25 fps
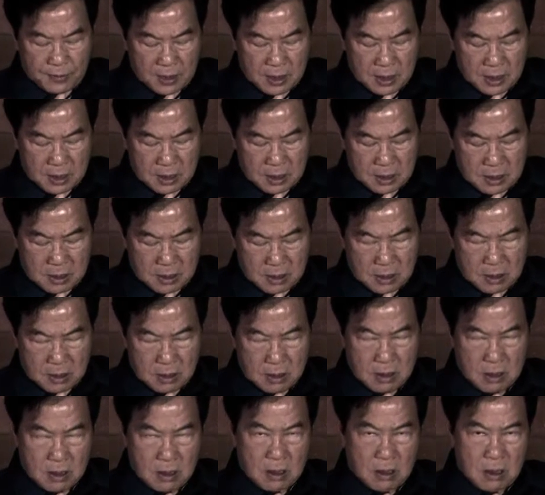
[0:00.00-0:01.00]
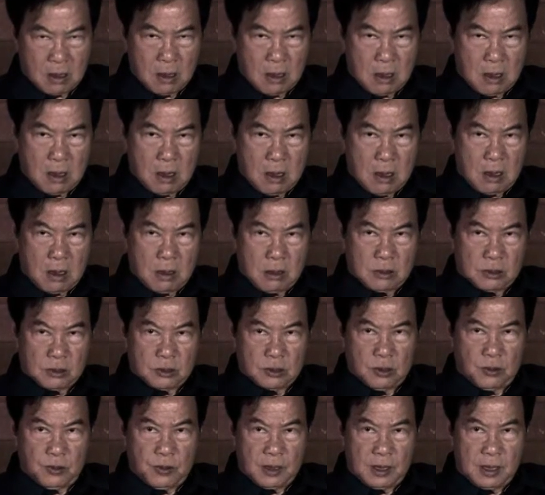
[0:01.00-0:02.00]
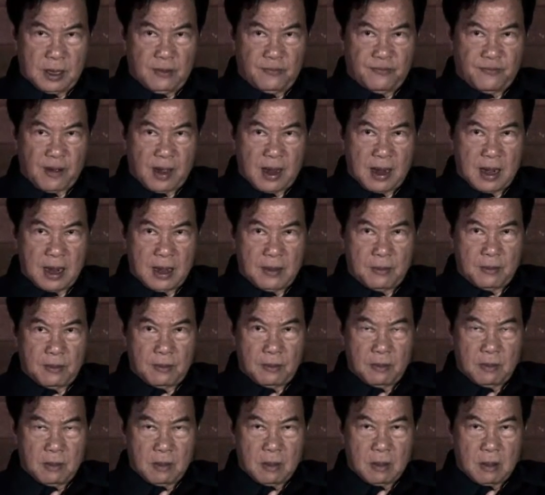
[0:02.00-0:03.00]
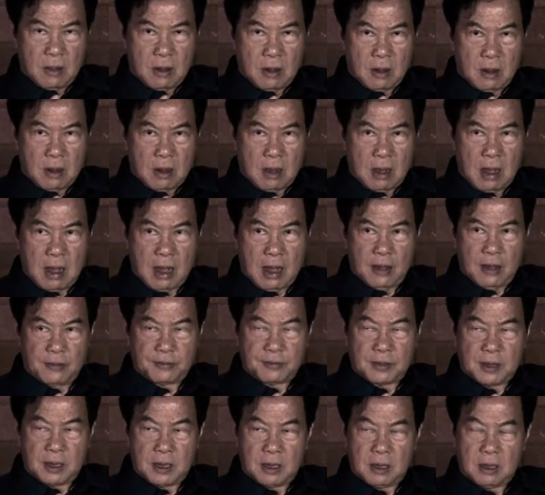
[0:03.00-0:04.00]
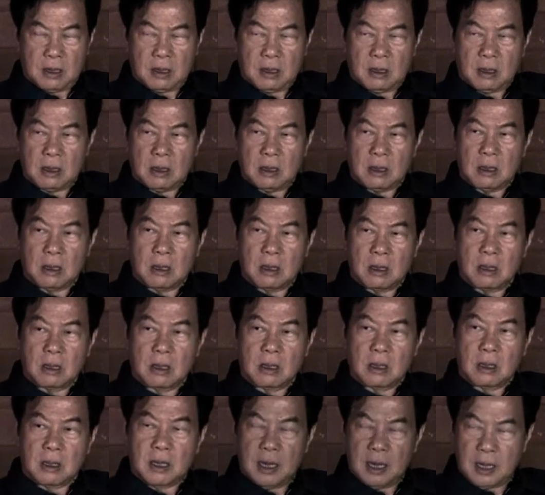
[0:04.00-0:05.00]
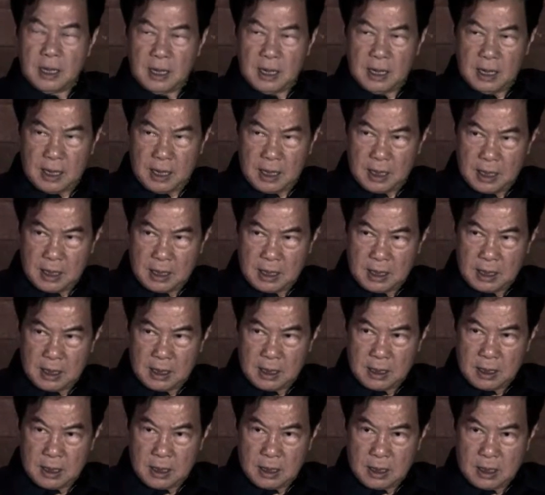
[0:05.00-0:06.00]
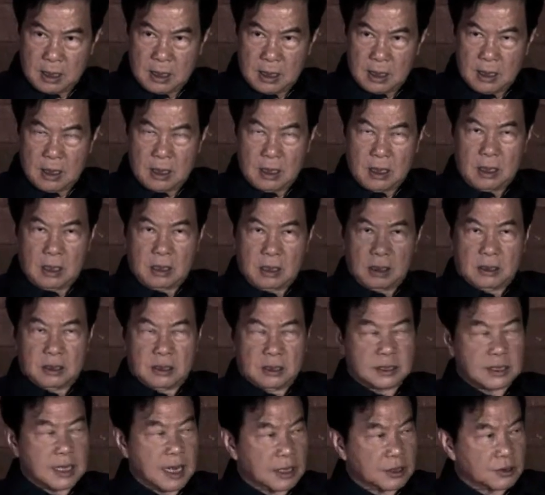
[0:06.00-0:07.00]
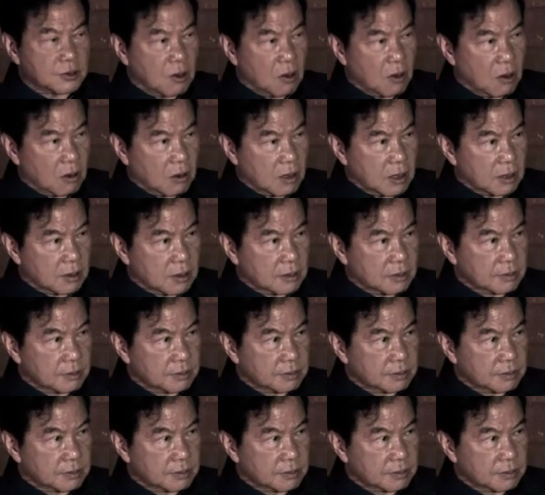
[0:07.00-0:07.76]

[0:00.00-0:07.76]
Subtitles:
the, so we define them, have the kidney, sexual organ,